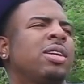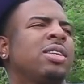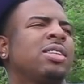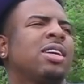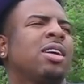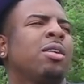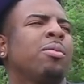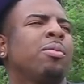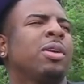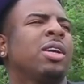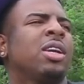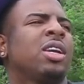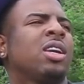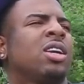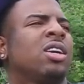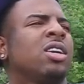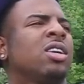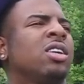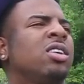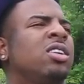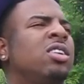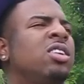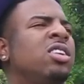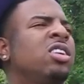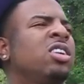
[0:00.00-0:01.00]
It's how many
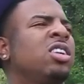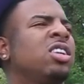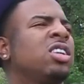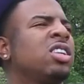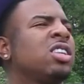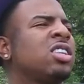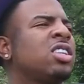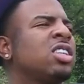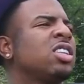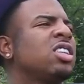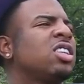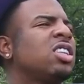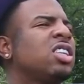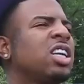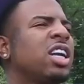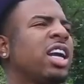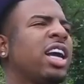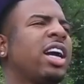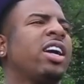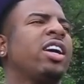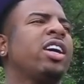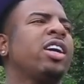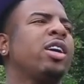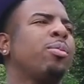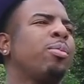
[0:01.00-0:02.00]
hoods and shit
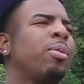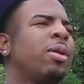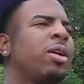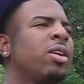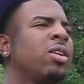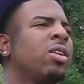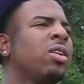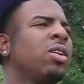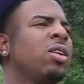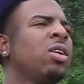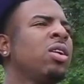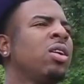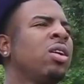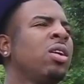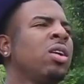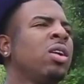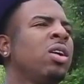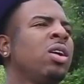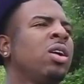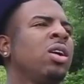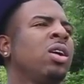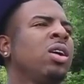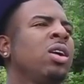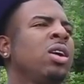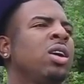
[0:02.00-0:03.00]
out here, bro. Right.
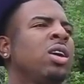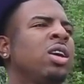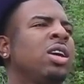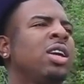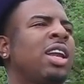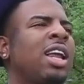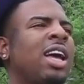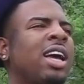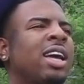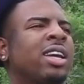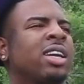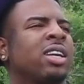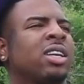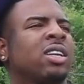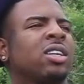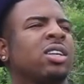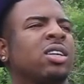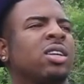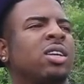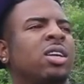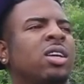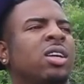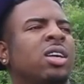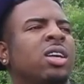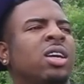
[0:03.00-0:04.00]
It like
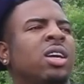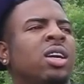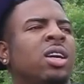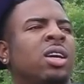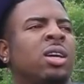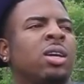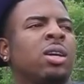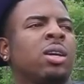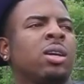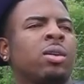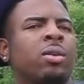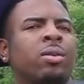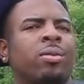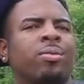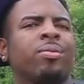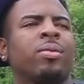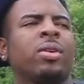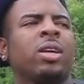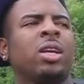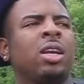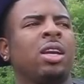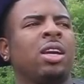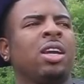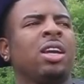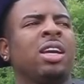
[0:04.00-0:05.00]

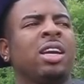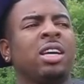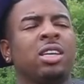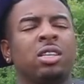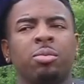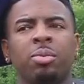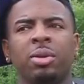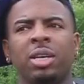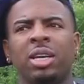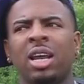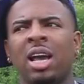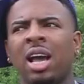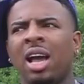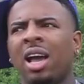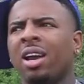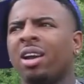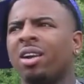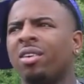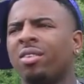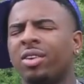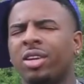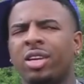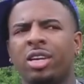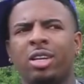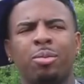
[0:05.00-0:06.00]
and then niggas be dying
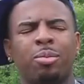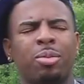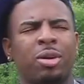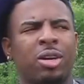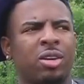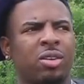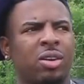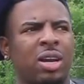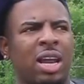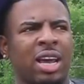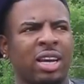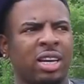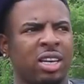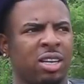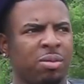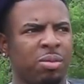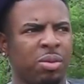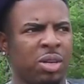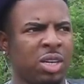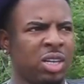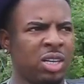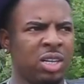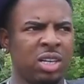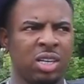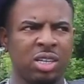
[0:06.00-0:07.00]
over here, bro. Like them
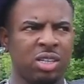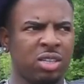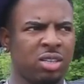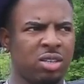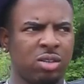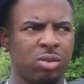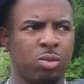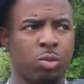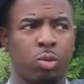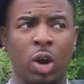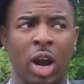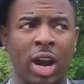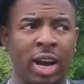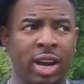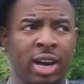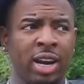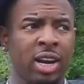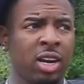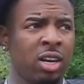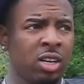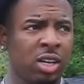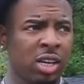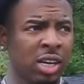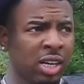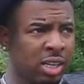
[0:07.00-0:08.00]
young niggas right
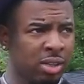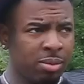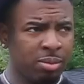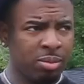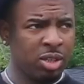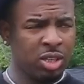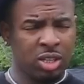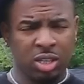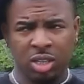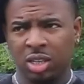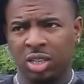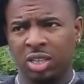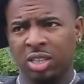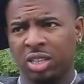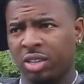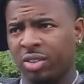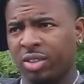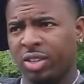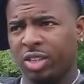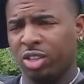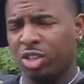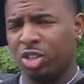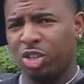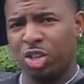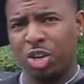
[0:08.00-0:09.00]
now, nigga, them young niggas over
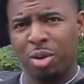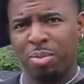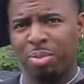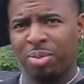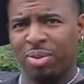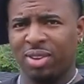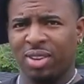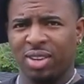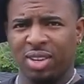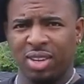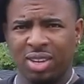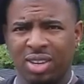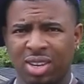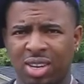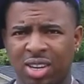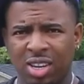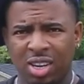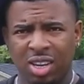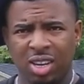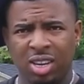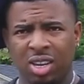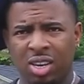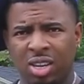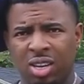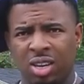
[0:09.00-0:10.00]
here tripping. Like
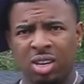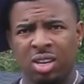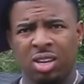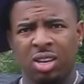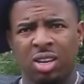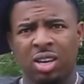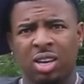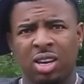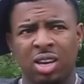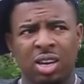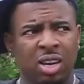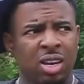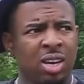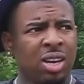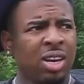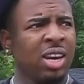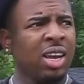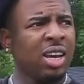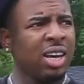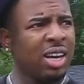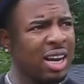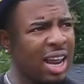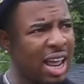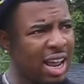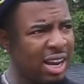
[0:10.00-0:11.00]
what you mean?
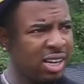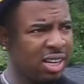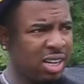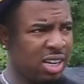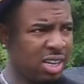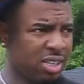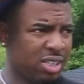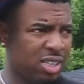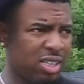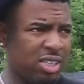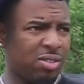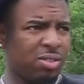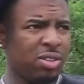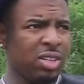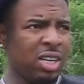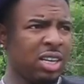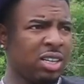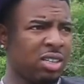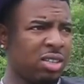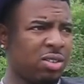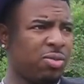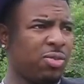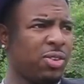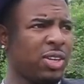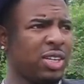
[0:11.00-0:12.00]
Nigga, like, niggas,
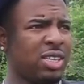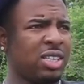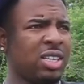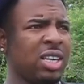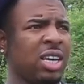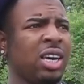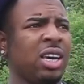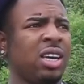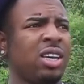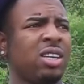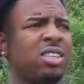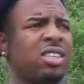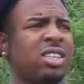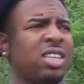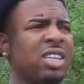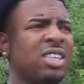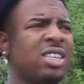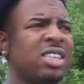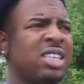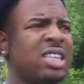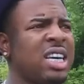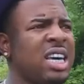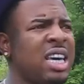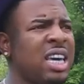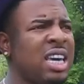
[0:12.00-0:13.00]
niggas 15,
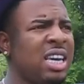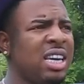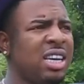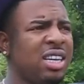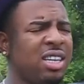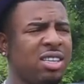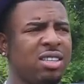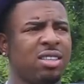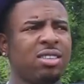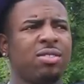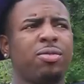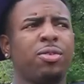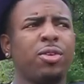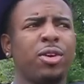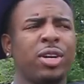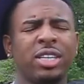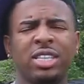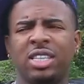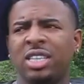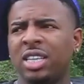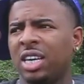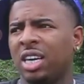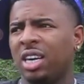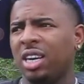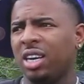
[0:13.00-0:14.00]
16,
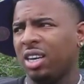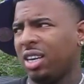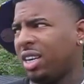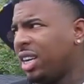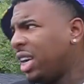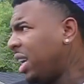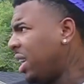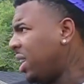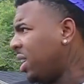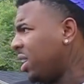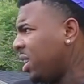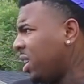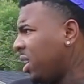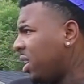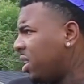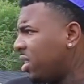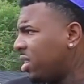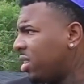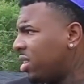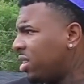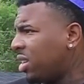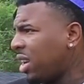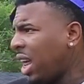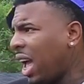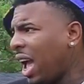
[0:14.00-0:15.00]
14, killing
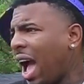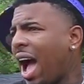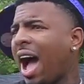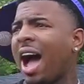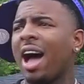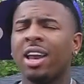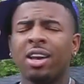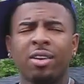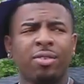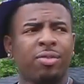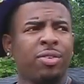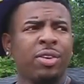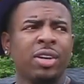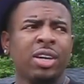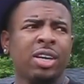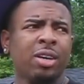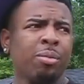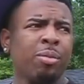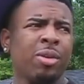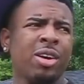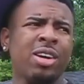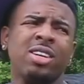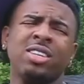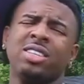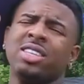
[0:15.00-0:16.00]
niggas. Like, all the fucking
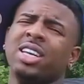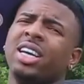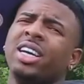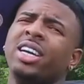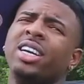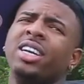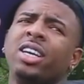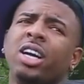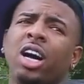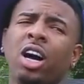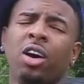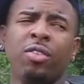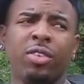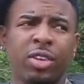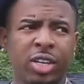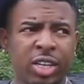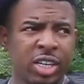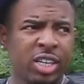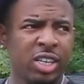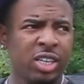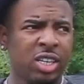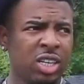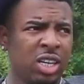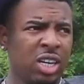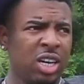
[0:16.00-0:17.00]
murders out here, over
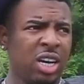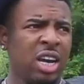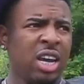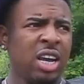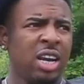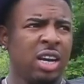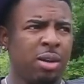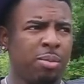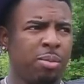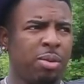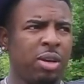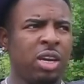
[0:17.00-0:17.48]
here. Yeah.